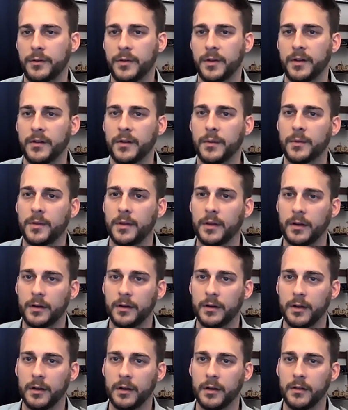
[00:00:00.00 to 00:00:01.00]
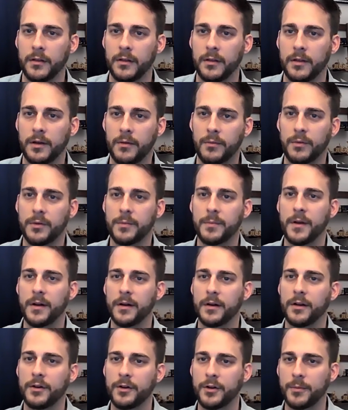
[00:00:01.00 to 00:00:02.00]
that's something that will
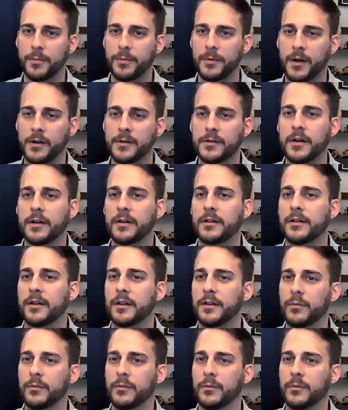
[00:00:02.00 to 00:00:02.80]
depend on your project.